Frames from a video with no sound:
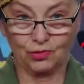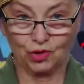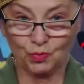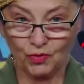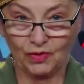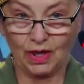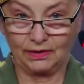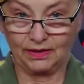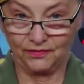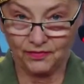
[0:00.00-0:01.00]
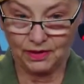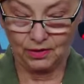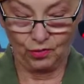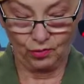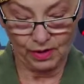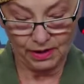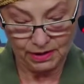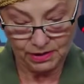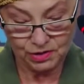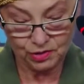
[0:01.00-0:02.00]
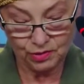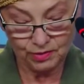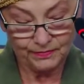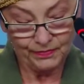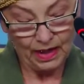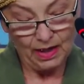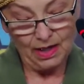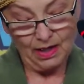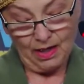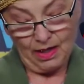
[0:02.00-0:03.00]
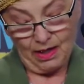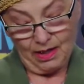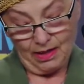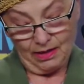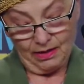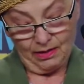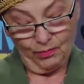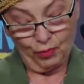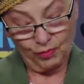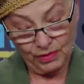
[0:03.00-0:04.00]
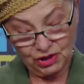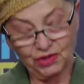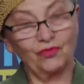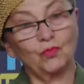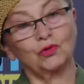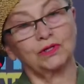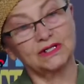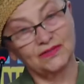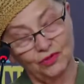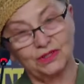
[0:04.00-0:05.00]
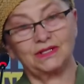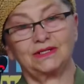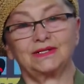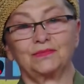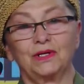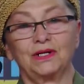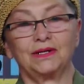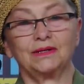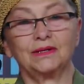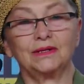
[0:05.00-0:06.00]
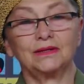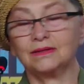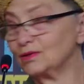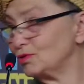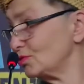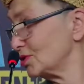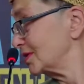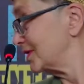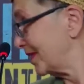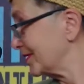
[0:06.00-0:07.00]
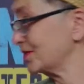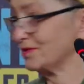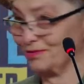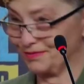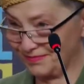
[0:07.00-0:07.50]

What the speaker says: who wants to speak Ukrainian openly, since we are really living on our land.